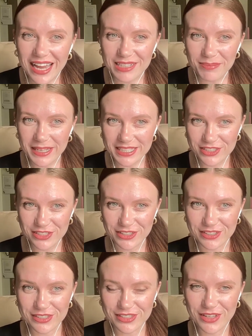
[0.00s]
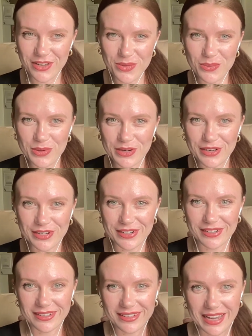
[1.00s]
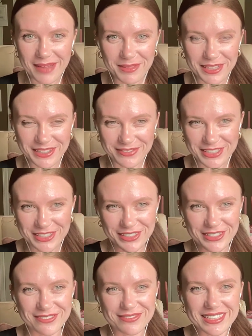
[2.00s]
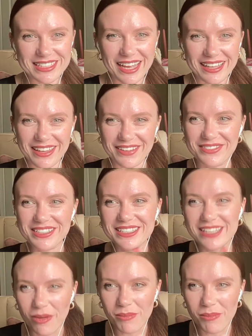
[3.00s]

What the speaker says: pictures were Emily and Richard, which I loved so